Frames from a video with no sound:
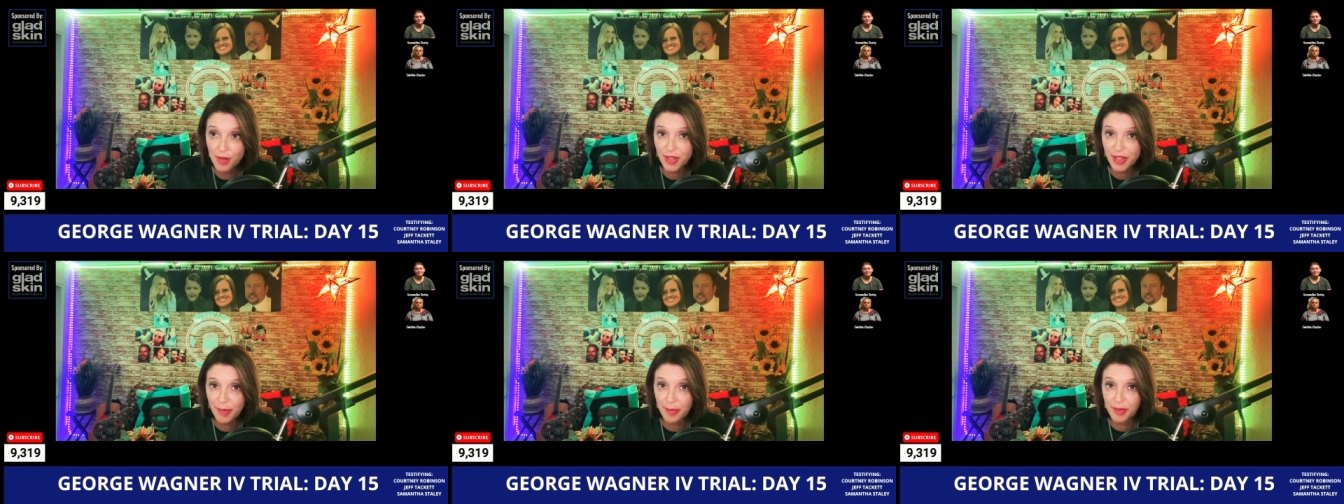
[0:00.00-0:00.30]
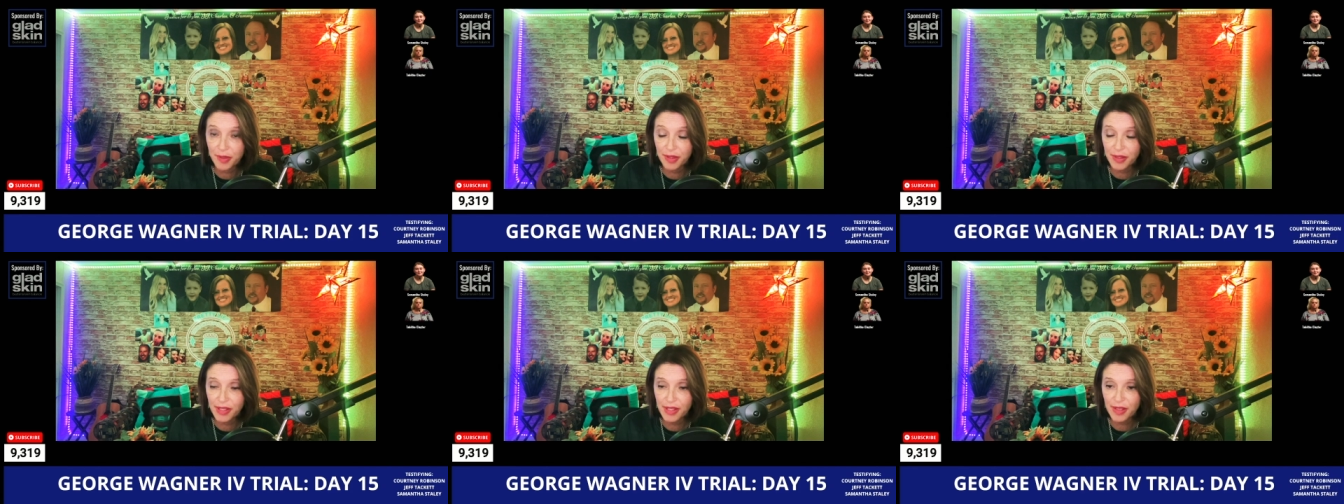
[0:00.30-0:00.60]
I
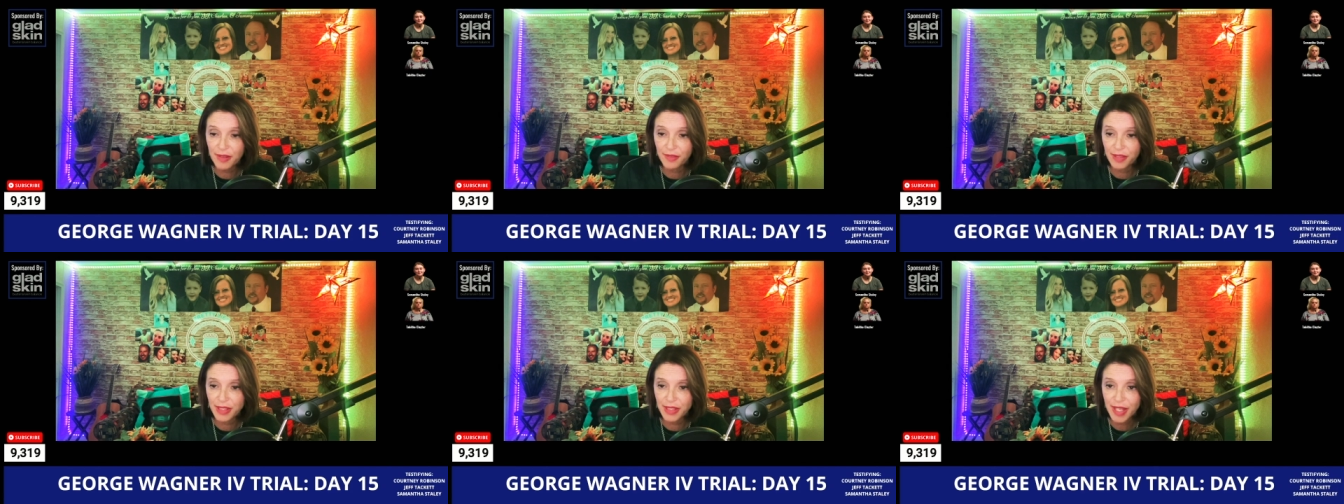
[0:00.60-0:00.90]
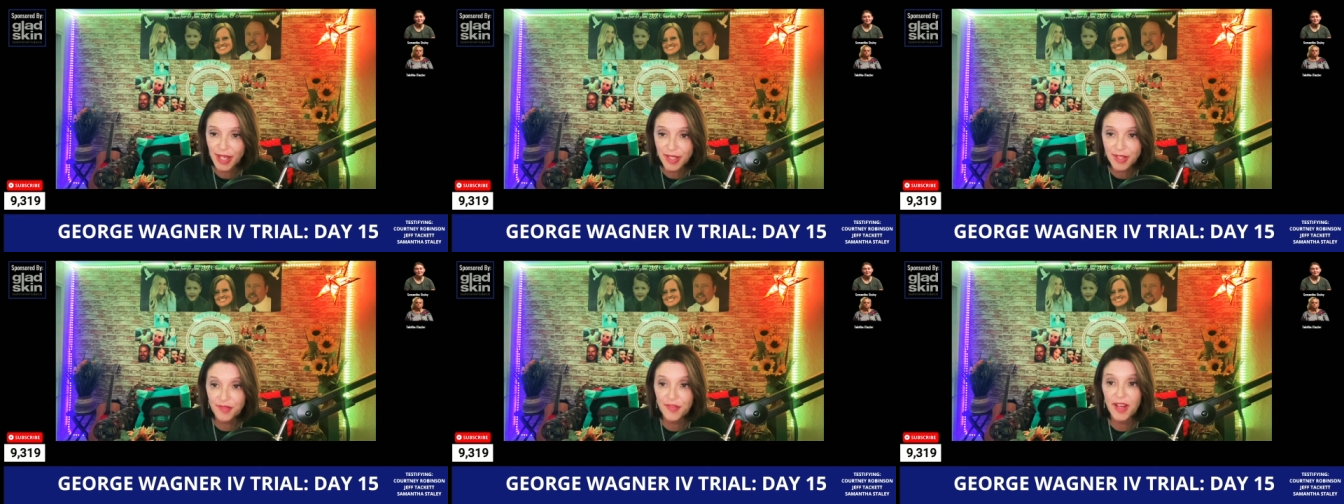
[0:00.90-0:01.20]
believe, and
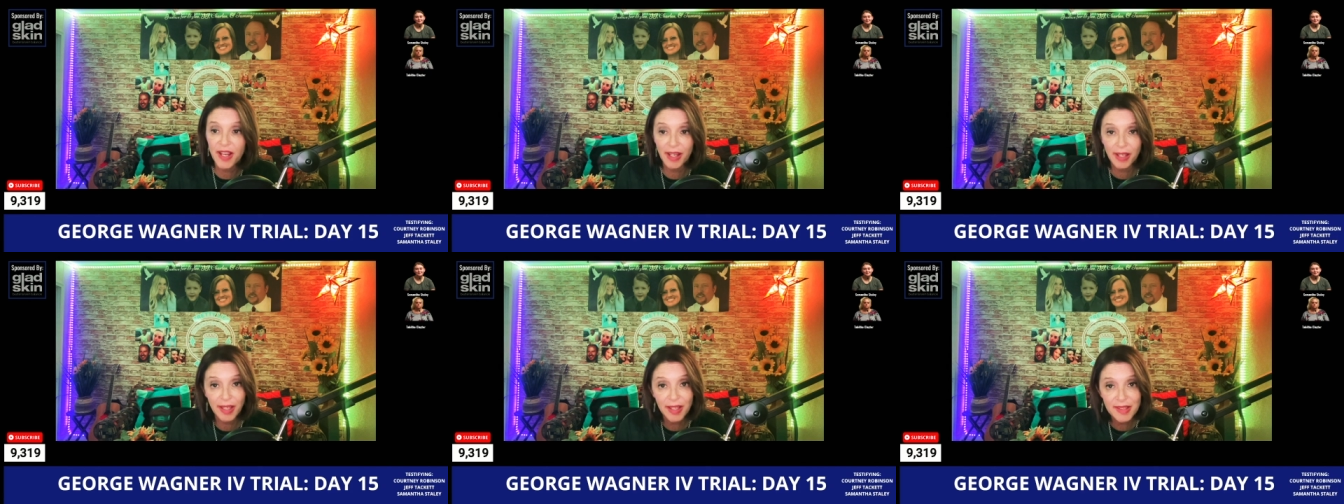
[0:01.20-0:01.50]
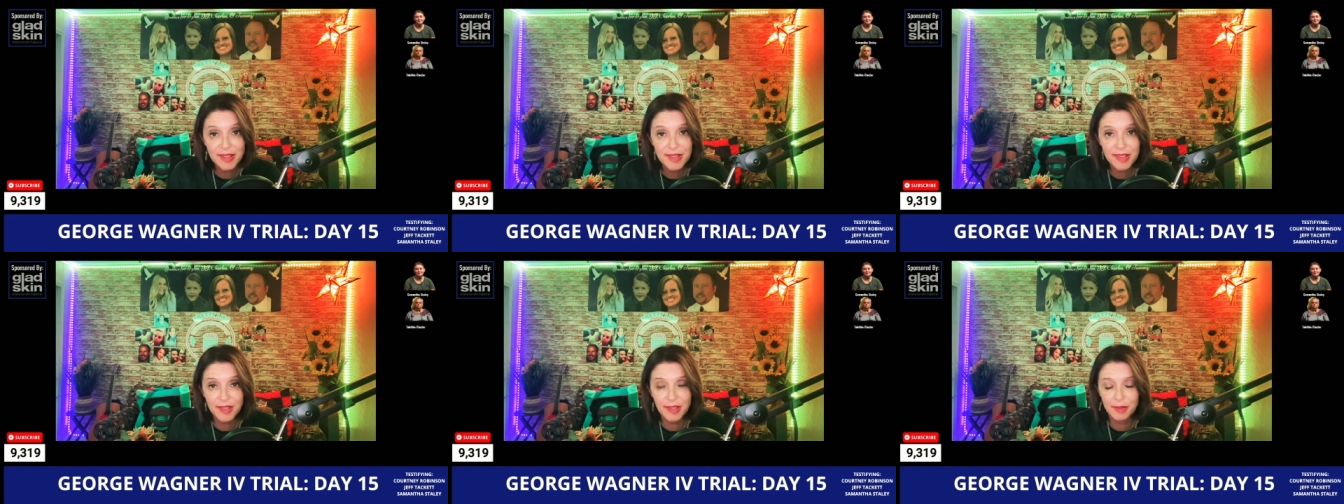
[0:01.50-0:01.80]
testify
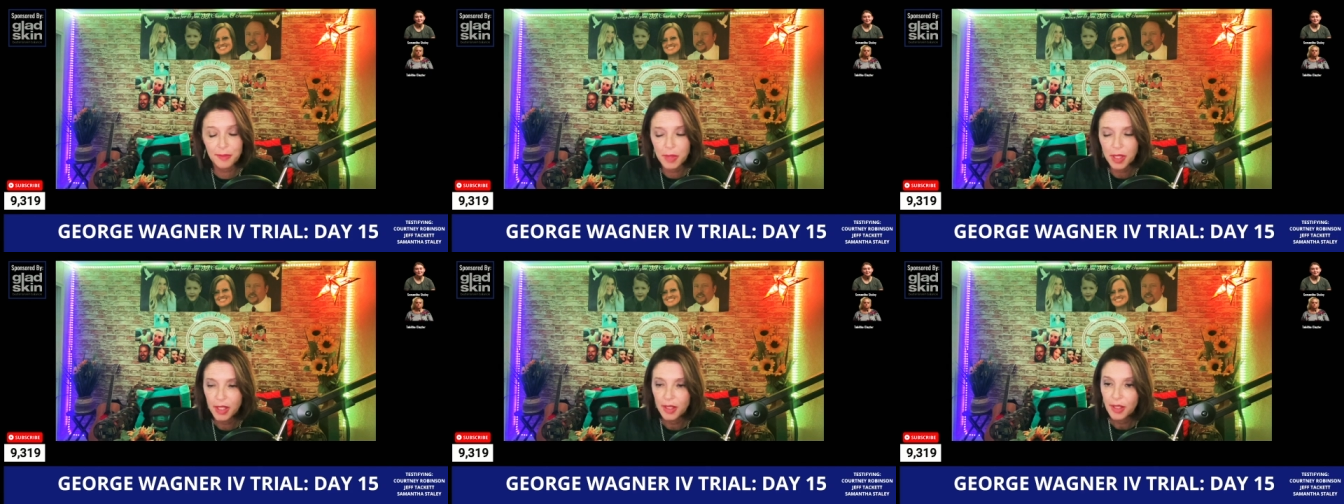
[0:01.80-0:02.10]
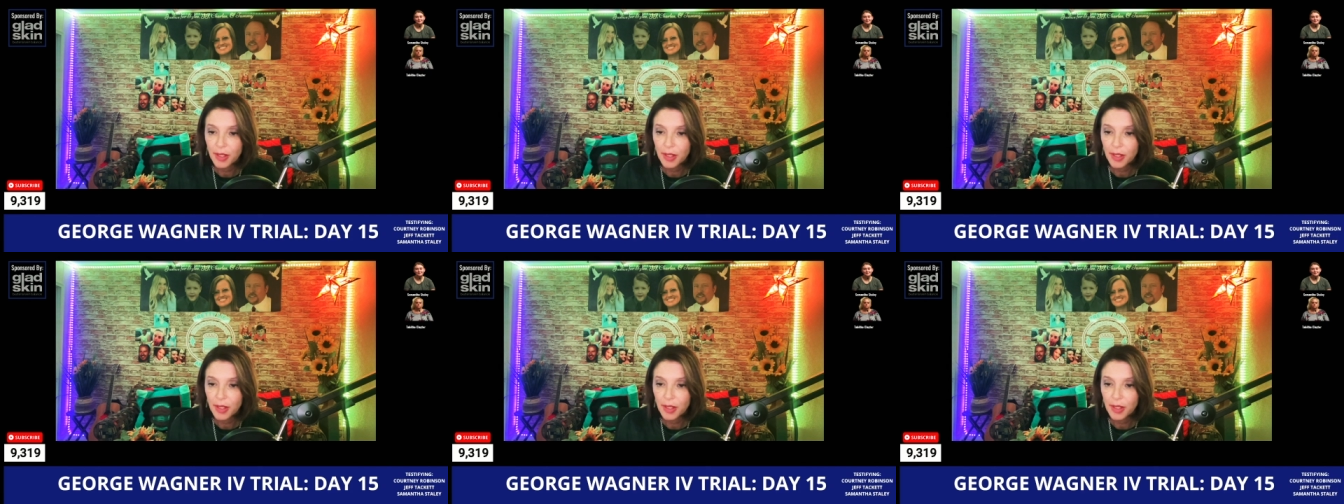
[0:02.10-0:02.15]
against him.